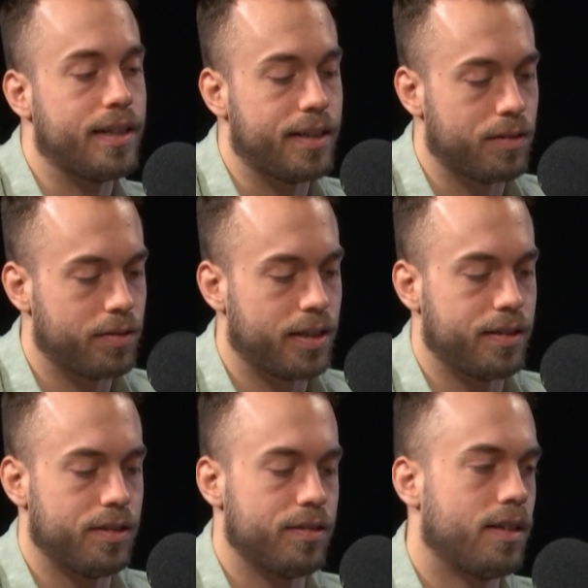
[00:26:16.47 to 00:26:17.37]
eating
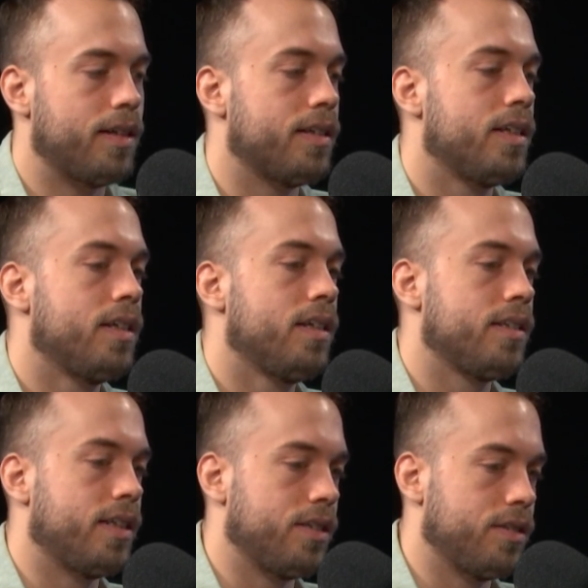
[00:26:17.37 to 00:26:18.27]
well, you're not
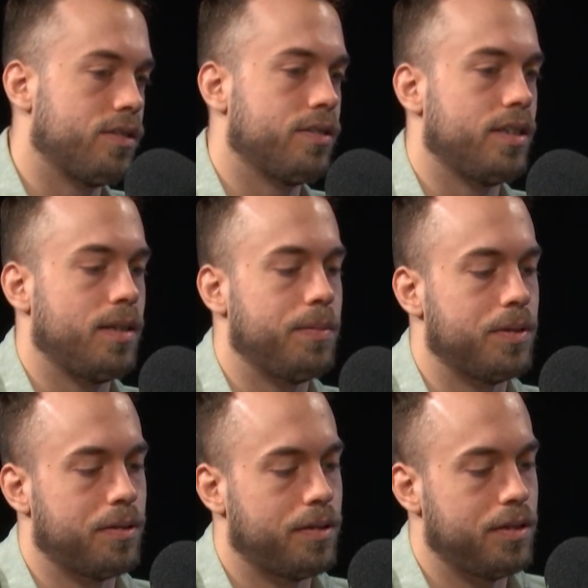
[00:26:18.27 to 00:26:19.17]
getting good sleep,
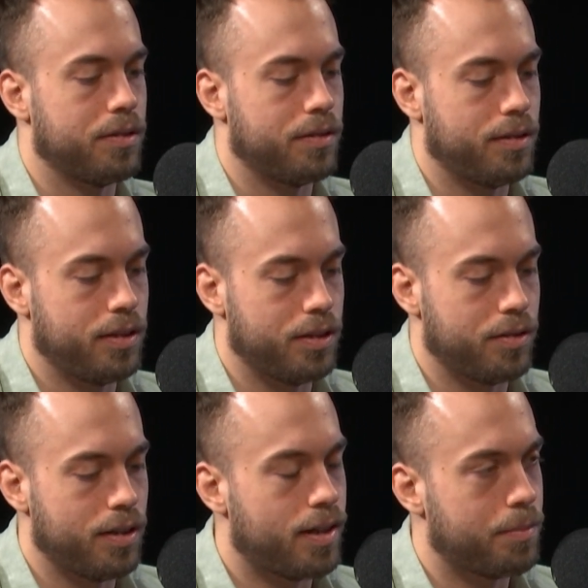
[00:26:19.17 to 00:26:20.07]
you're
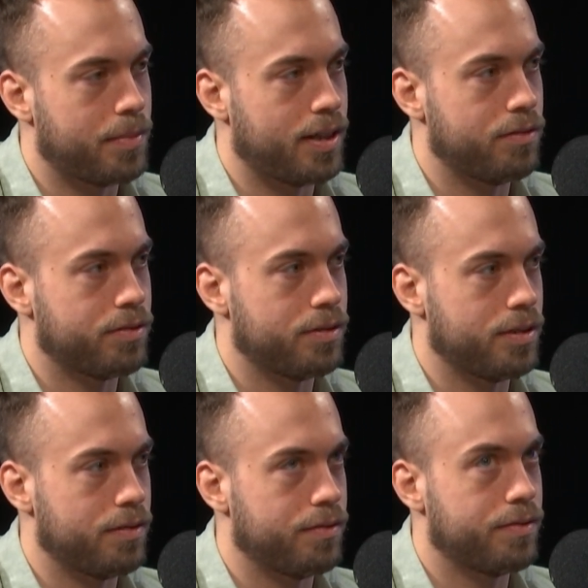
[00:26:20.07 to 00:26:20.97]
not
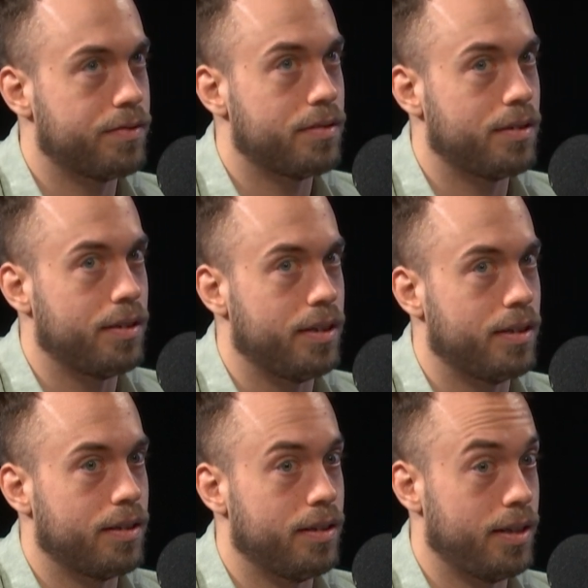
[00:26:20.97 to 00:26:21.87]
mindful of
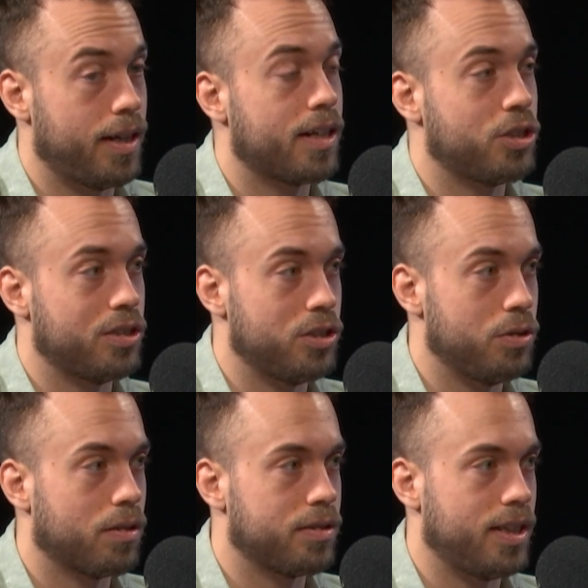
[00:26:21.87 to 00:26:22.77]
the actions
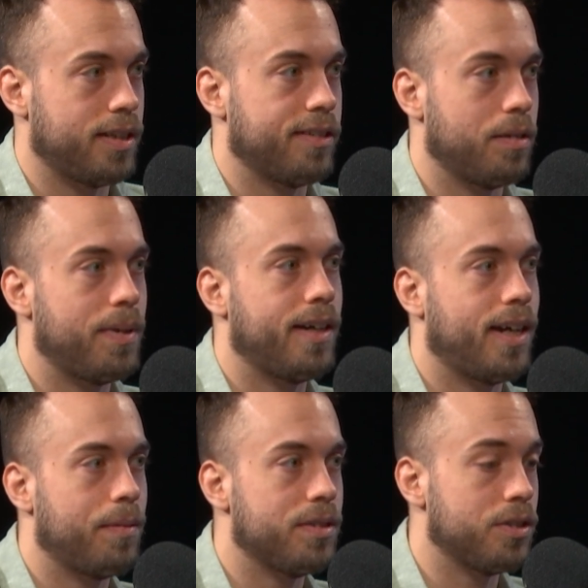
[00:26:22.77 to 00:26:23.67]
you are taking or the bad
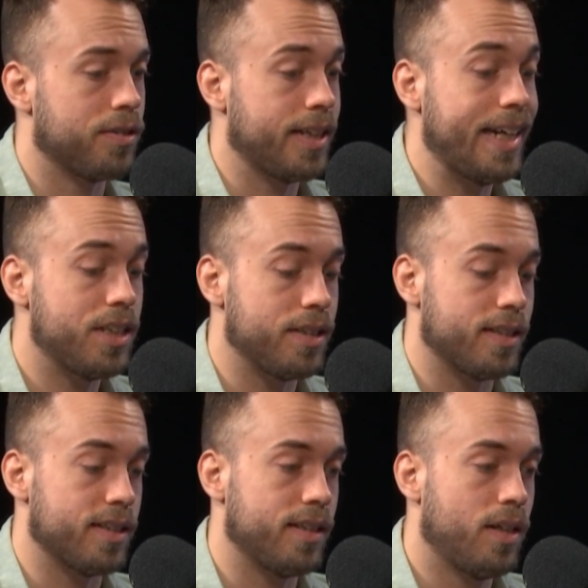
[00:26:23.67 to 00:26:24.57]
habits you're engaging
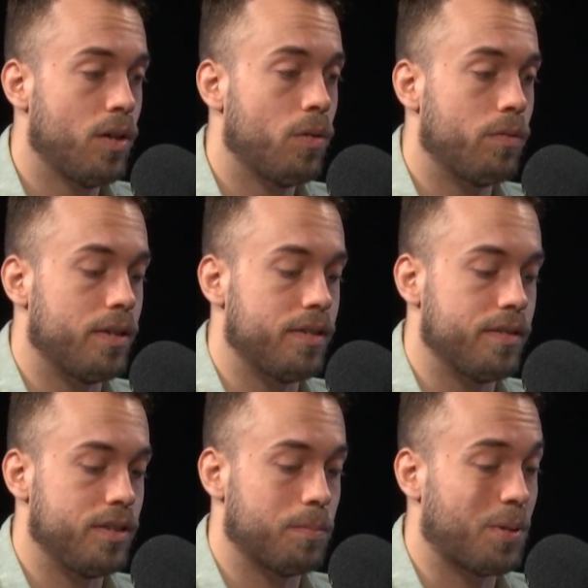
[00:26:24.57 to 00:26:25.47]
in,
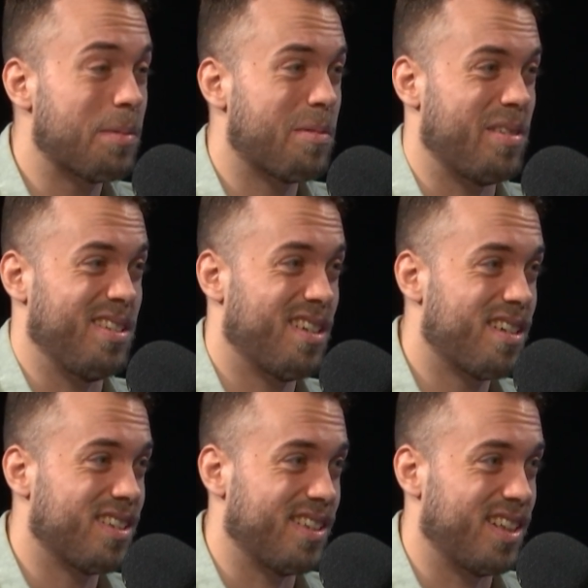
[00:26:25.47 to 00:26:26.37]
well, you're probably
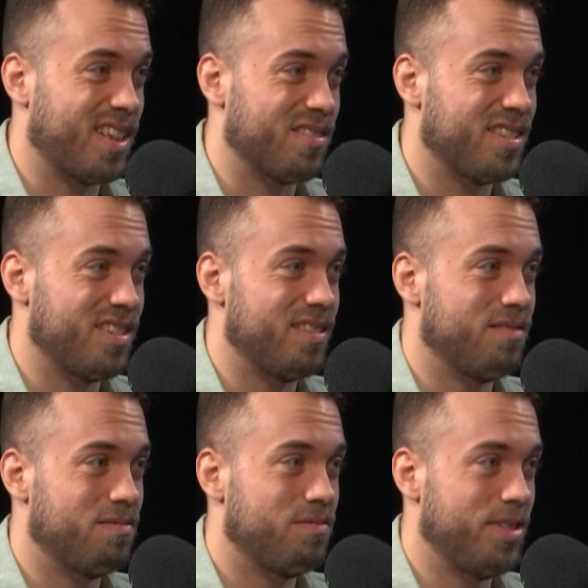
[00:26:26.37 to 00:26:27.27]
not going to have good
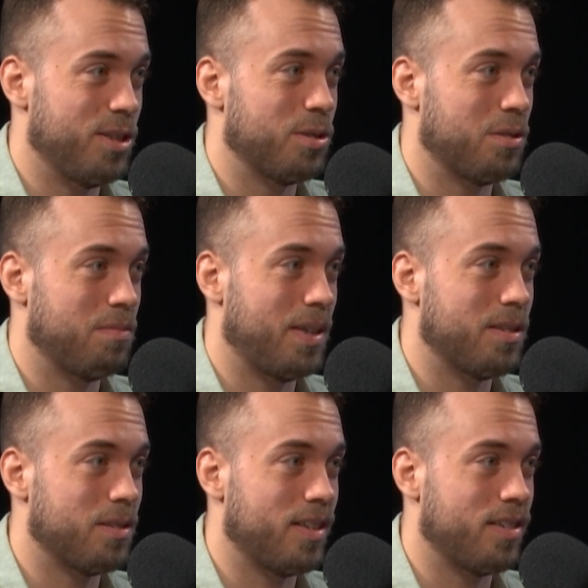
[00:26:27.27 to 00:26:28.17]
physical and
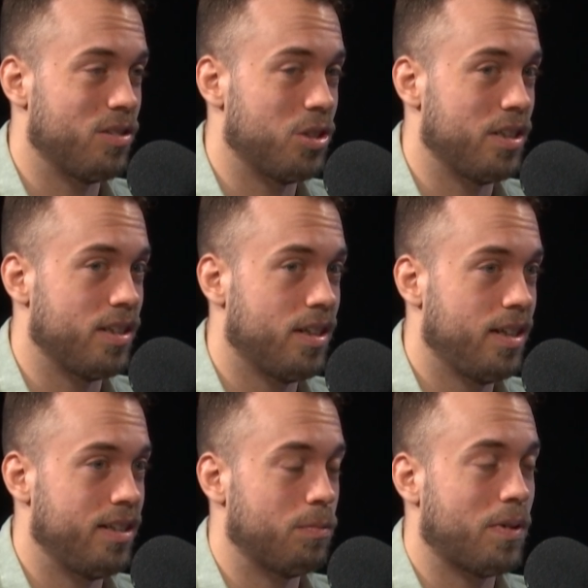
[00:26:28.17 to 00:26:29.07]
mental energy,
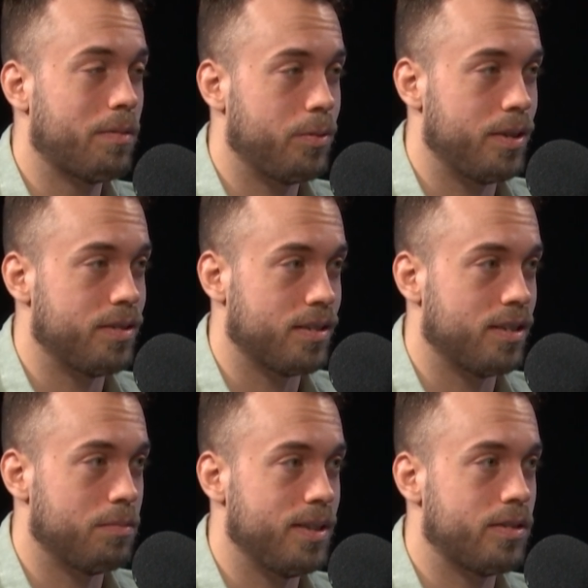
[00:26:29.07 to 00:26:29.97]
and there probably is
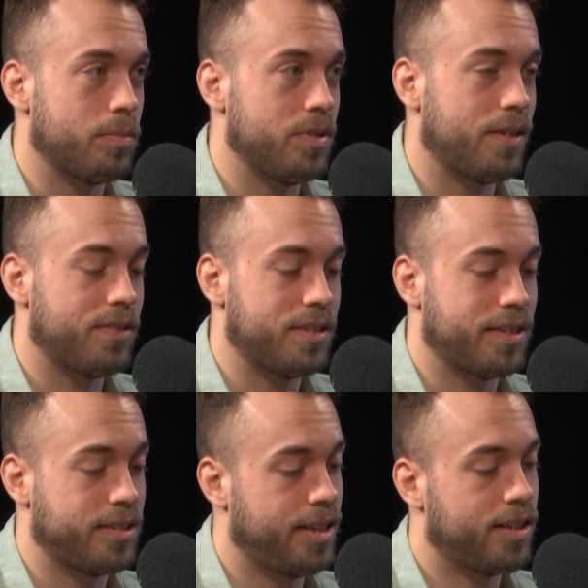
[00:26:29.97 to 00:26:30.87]
going to be some
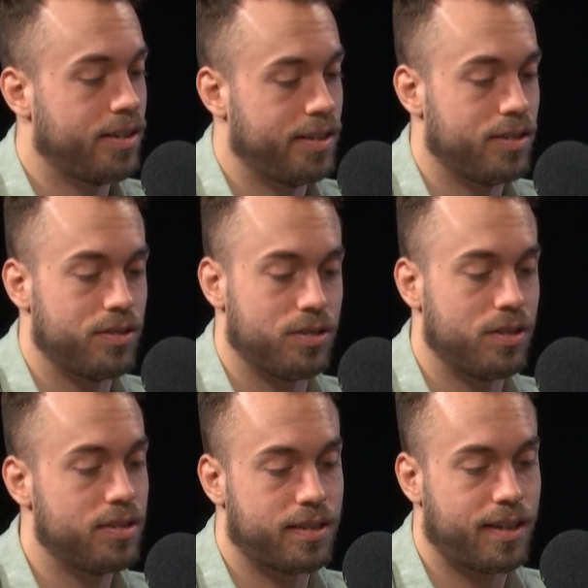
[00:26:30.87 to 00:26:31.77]
deficits there. And there's
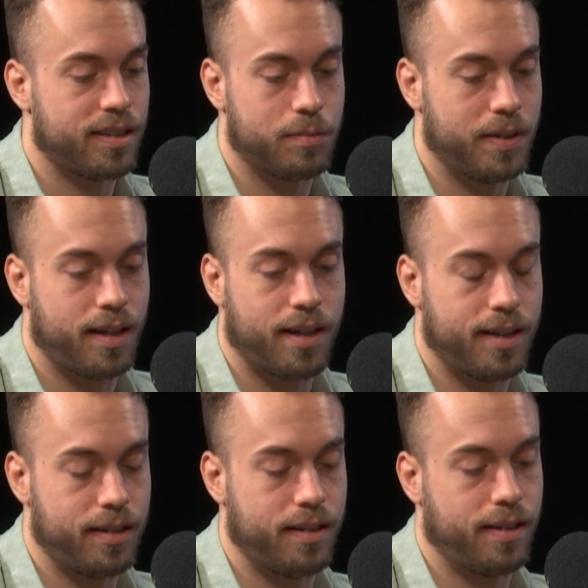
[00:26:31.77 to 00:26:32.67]
good science
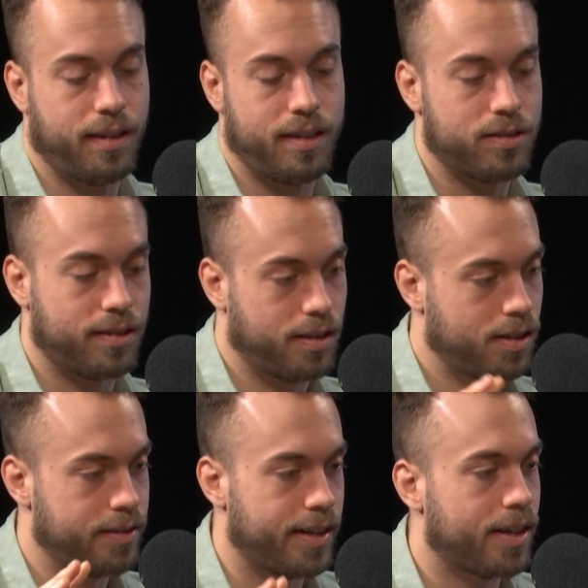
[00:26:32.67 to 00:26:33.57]
behind this on
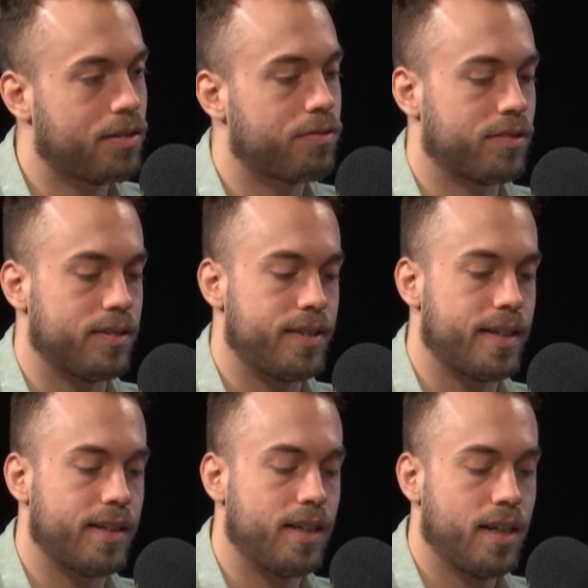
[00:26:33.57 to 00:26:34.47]
the health front
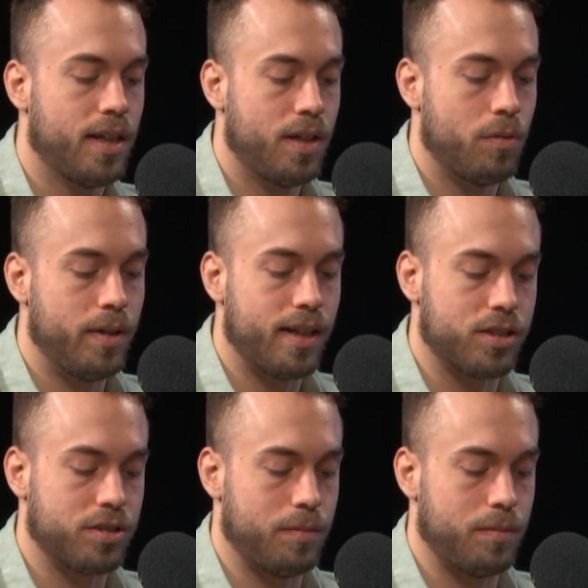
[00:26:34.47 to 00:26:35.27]
that we